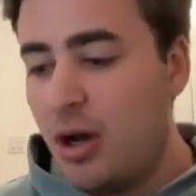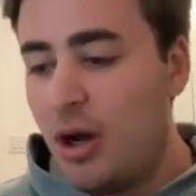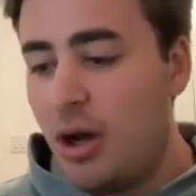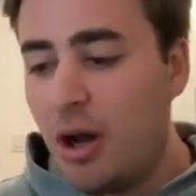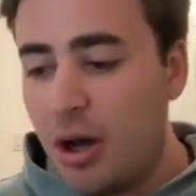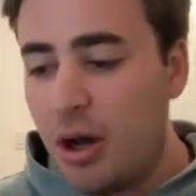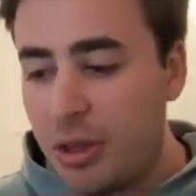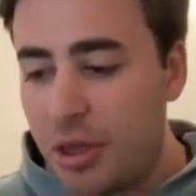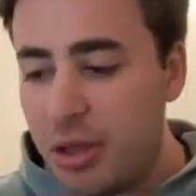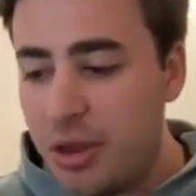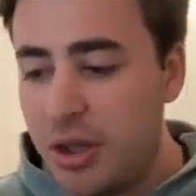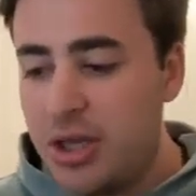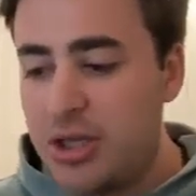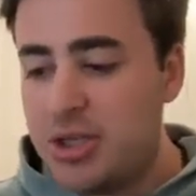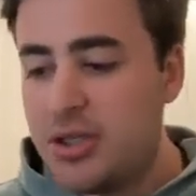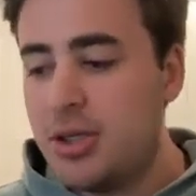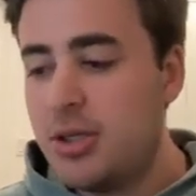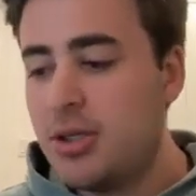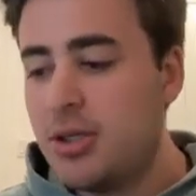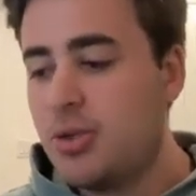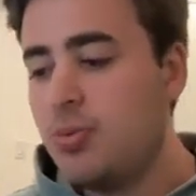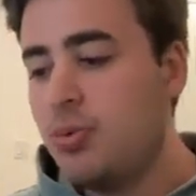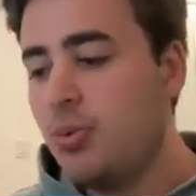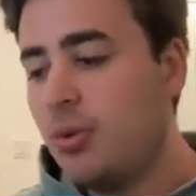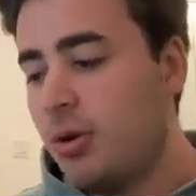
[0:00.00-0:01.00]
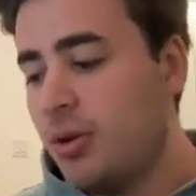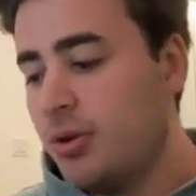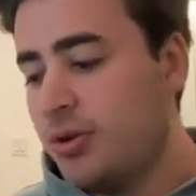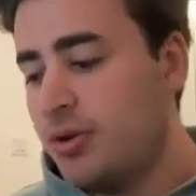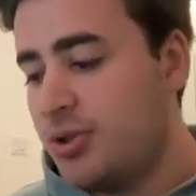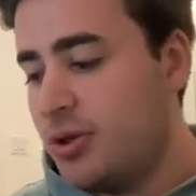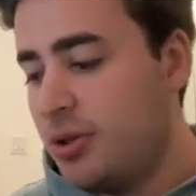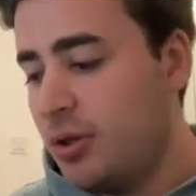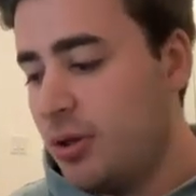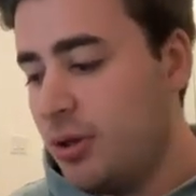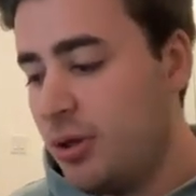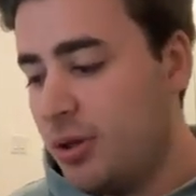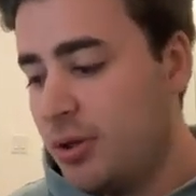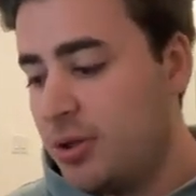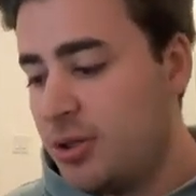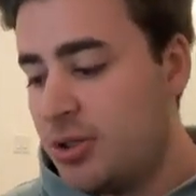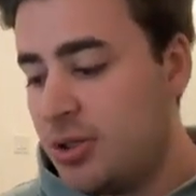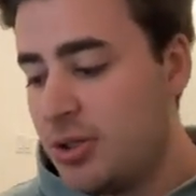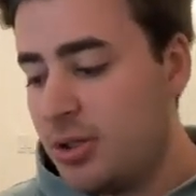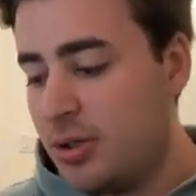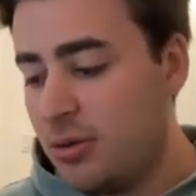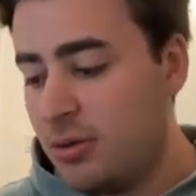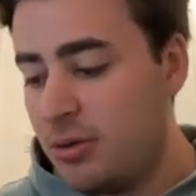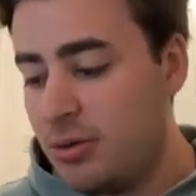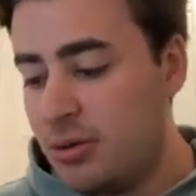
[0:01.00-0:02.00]
Our thesis was that
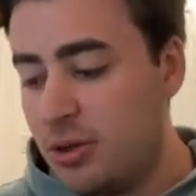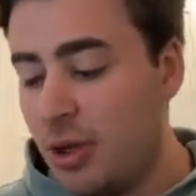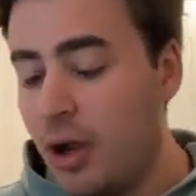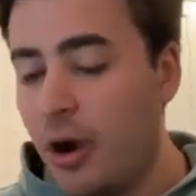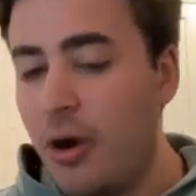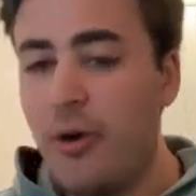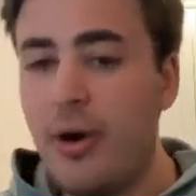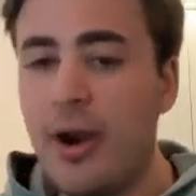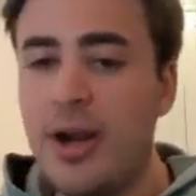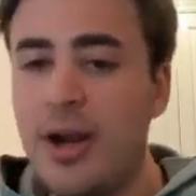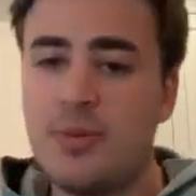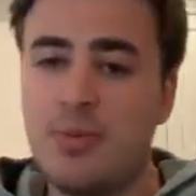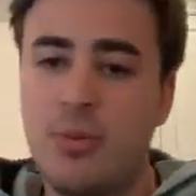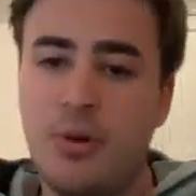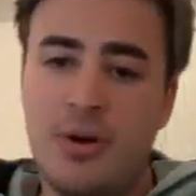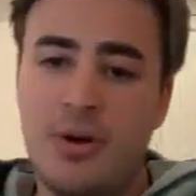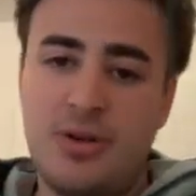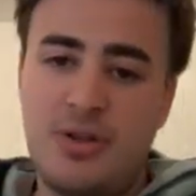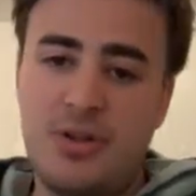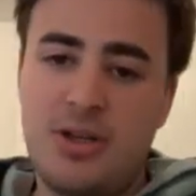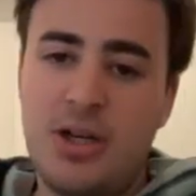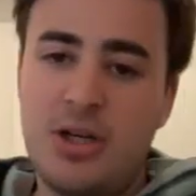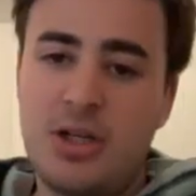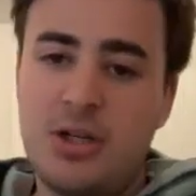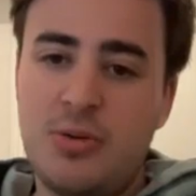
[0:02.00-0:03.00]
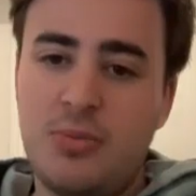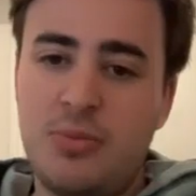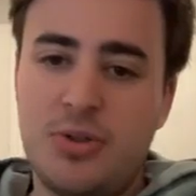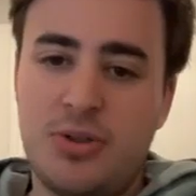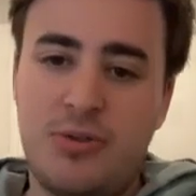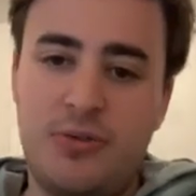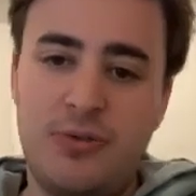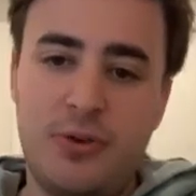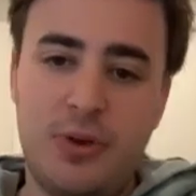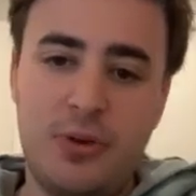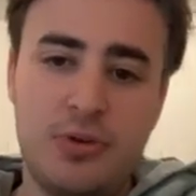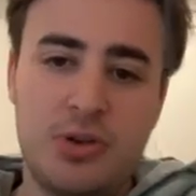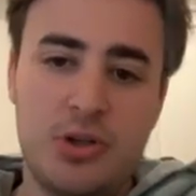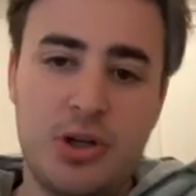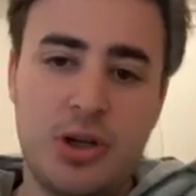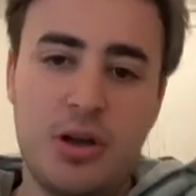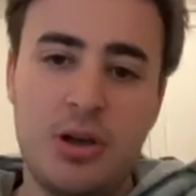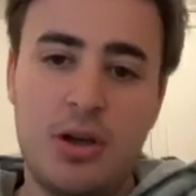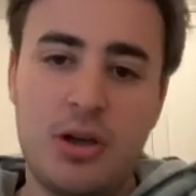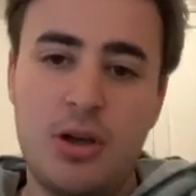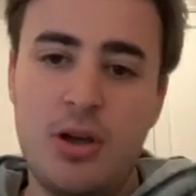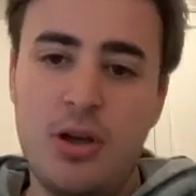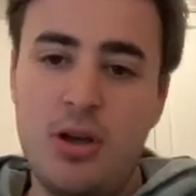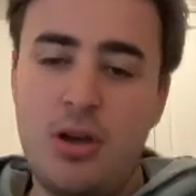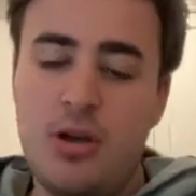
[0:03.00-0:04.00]
direct monetization was the
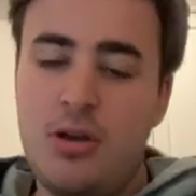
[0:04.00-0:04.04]
future.